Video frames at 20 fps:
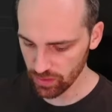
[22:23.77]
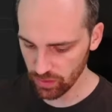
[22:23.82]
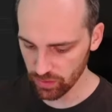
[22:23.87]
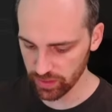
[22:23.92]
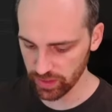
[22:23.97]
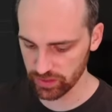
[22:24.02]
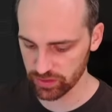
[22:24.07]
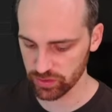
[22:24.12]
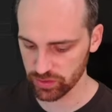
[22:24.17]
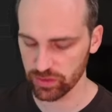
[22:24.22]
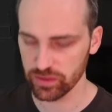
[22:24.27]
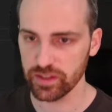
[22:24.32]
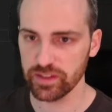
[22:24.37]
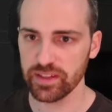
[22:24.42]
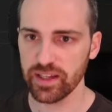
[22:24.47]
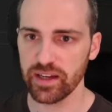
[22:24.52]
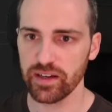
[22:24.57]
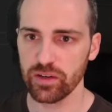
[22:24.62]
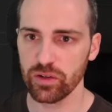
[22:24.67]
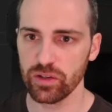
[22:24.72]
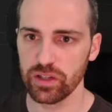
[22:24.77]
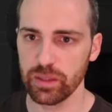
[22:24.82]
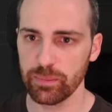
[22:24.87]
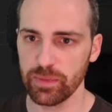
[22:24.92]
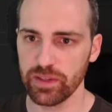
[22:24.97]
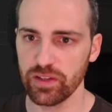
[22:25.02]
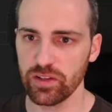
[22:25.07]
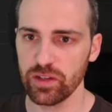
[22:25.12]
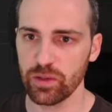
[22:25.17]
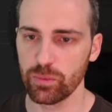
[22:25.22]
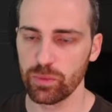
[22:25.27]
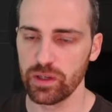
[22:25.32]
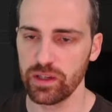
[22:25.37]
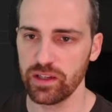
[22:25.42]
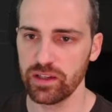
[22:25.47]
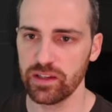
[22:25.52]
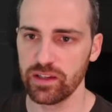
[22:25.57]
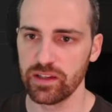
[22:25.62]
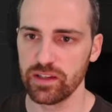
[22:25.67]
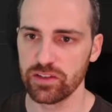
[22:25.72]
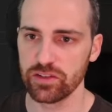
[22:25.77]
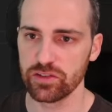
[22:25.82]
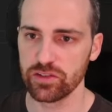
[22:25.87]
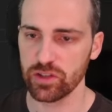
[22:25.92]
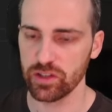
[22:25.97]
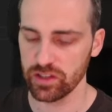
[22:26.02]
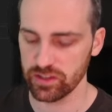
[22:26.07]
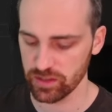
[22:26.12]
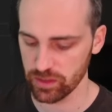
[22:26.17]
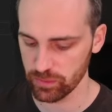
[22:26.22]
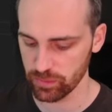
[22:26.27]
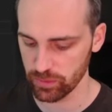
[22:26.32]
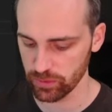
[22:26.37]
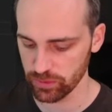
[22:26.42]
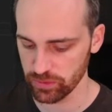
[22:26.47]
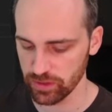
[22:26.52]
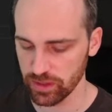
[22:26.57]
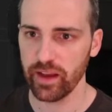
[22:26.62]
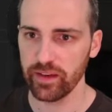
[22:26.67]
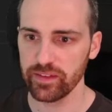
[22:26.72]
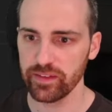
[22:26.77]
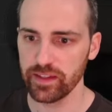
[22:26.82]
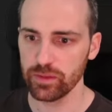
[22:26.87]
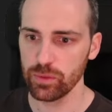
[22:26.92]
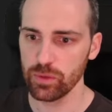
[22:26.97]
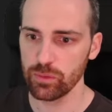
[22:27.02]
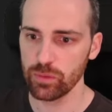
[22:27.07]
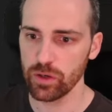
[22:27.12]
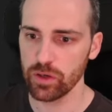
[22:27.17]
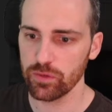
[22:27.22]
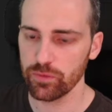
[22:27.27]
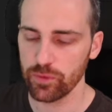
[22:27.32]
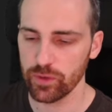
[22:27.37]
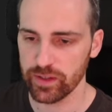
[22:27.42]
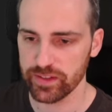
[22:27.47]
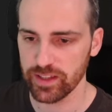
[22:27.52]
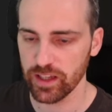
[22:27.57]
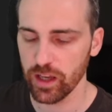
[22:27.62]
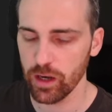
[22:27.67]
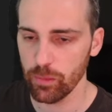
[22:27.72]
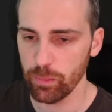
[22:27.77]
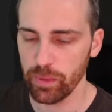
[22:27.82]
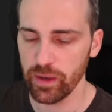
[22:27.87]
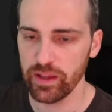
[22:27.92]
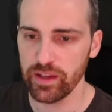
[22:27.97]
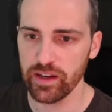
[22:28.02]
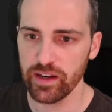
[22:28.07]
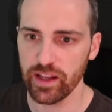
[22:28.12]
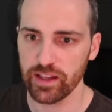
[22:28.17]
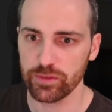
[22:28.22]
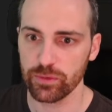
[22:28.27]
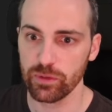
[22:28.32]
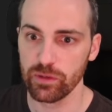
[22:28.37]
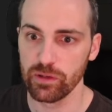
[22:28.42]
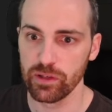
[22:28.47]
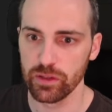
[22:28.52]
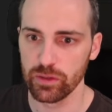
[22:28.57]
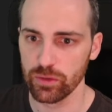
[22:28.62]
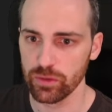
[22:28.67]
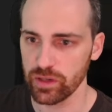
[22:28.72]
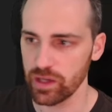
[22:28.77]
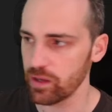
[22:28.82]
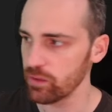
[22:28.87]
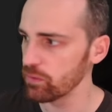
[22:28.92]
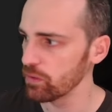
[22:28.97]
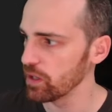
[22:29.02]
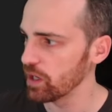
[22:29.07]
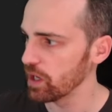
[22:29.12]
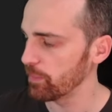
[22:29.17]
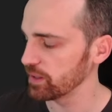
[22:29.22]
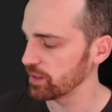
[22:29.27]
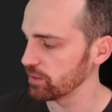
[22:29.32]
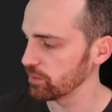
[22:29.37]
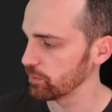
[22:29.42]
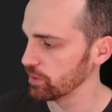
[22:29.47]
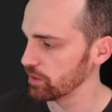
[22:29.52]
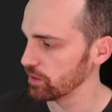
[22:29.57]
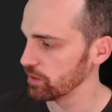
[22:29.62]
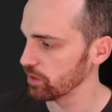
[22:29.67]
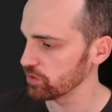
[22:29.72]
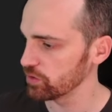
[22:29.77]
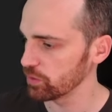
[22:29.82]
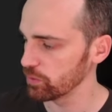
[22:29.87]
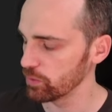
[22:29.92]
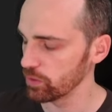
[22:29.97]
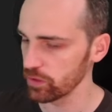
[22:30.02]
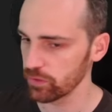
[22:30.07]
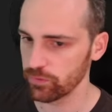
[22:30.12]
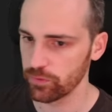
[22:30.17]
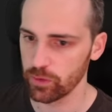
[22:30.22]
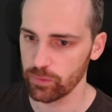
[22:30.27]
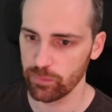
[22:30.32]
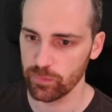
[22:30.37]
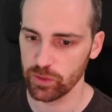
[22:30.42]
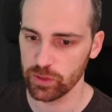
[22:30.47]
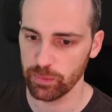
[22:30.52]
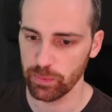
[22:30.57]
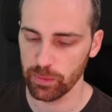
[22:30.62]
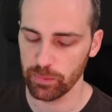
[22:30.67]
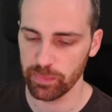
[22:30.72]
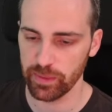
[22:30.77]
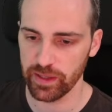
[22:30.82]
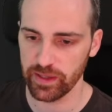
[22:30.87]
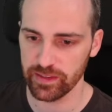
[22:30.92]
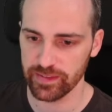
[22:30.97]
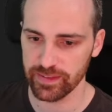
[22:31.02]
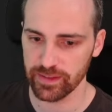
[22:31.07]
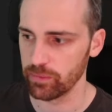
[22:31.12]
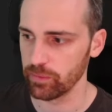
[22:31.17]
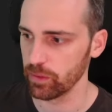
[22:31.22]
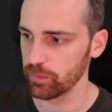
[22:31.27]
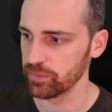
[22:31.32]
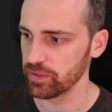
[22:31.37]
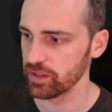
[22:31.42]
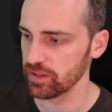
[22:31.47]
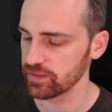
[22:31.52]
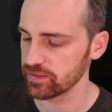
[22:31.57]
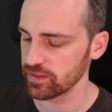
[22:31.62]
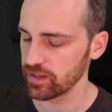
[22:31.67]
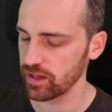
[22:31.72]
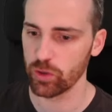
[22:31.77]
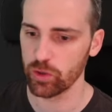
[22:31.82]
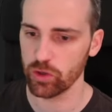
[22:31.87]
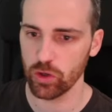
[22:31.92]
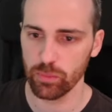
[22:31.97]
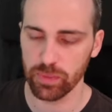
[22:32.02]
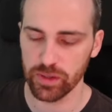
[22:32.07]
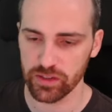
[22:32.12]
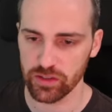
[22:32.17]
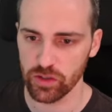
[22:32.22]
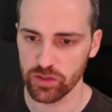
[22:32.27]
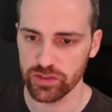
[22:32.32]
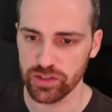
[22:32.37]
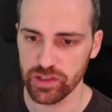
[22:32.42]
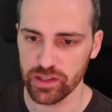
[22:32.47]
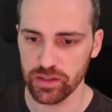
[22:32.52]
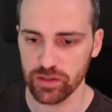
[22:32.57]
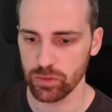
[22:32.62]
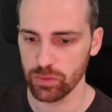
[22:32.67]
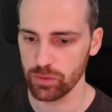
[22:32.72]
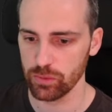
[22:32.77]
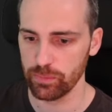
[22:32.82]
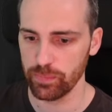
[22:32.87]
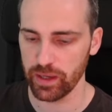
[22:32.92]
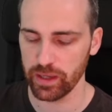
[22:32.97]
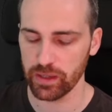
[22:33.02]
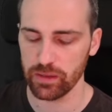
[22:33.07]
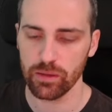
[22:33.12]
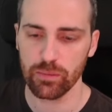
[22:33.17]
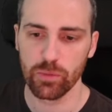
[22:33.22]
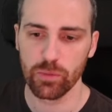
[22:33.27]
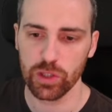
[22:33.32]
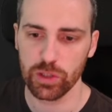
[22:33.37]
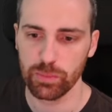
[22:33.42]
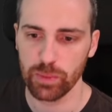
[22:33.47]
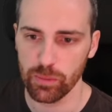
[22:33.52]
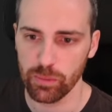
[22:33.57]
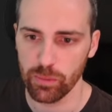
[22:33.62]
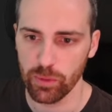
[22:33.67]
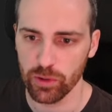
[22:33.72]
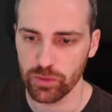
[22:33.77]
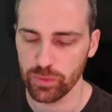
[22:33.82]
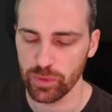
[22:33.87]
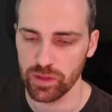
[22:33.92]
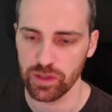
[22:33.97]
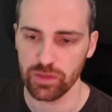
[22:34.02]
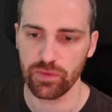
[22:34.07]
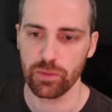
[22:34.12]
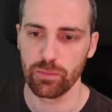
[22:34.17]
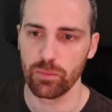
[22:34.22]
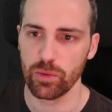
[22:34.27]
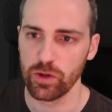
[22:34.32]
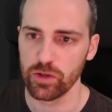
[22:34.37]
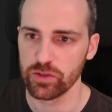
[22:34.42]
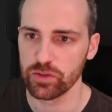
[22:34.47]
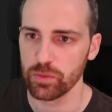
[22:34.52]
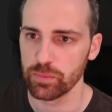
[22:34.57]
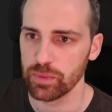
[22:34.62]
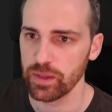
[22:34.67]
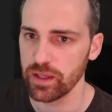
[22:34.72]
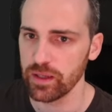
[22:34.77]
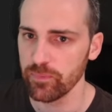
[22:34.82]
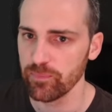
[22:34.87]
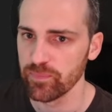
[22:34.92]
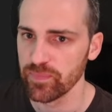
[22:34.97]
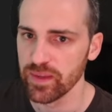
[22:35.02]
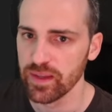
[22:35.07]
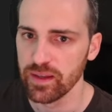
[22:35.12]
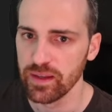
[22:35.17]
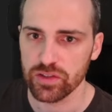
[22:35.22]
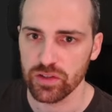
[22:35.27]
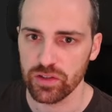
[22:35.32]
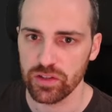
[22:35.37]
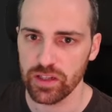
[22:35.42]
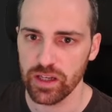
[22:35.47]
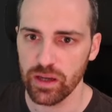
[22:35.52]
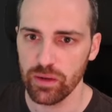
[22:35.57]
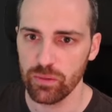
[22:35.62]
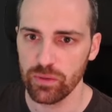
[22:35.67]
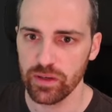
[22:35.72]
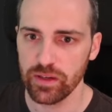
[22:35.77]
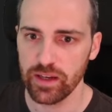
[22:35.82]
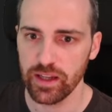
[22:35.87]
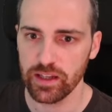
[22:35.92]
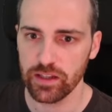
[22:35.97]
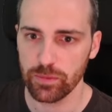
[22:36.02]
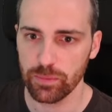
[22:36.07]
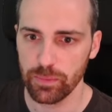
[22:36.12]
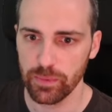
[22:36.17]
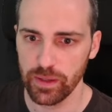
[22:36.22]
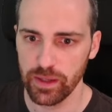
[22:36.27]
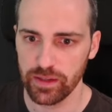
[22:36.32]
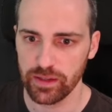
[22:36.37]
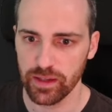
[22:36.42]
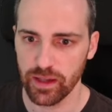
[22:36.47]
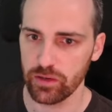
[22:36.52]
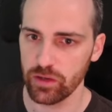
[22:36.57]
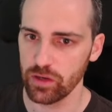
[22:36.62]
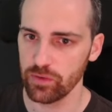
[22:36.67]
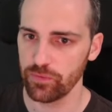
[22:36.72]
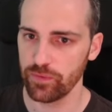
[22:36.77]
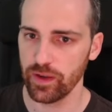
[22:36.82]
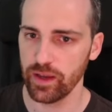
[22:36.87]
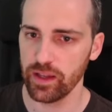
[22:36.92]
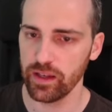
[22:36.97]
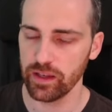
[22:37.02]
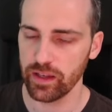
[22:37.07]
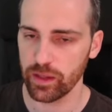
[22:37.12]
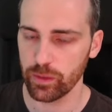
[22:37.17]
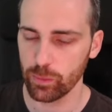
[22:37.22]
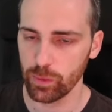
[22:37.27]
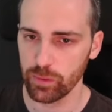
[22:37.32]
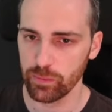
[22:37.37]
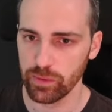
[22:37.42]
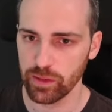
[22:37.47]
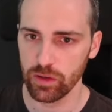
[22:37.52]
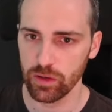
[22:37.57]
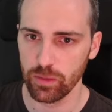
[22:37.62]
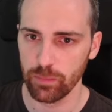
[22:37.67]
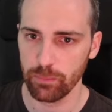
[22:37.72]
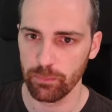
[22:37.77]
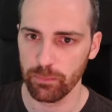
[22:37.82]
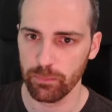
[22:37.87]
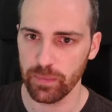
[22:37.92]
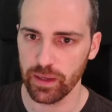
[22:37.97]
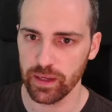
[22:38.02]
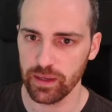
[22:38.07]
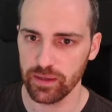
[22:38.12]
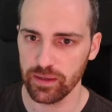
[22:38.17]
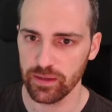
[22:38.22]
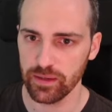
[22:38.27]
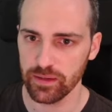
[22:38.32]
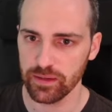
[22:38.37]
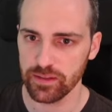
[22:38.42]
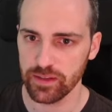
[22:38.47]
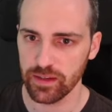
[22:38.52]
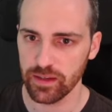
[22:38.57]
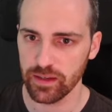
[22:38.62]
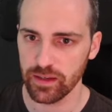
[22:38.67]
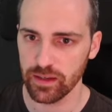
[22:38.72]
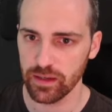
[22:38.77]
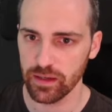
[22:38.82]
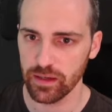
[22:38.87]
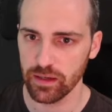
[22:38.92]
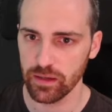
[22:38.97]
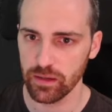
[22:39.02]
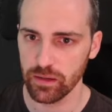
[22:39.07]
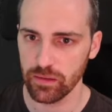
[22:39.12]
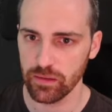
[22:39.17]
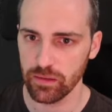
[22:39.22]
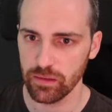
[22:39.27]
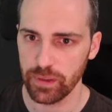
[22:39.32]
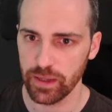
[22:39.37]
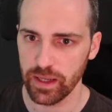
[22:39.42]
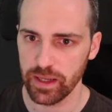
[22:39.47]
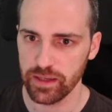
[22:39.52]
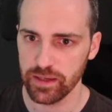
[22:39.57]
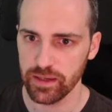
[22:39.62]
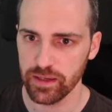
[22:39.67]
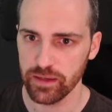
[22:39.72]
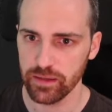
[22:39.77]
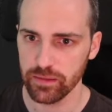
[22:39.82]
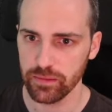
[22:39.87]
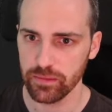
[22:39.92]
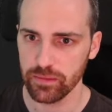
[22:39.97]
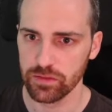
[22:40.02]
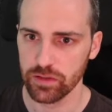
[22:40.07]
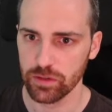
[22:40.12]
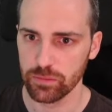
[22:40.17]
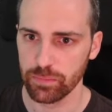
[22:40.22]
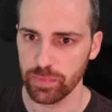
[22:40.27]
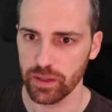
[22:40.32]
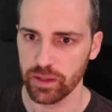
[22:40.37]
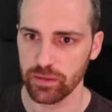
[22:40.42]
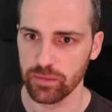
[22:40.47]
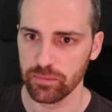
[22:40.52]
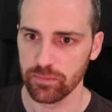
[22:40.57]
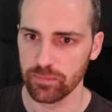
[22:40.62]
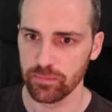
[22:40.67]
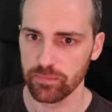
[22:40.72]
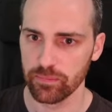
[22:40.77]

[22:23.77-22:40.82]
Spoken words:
Okay, so these are all the methods that we need in the GeoGuessr bot, and this will work for a single player as we will do now, but it will also work for multiple players to develop this more complex logic to make multiple bots with different models to play. So now let's build another file that we'll call main single layer.py.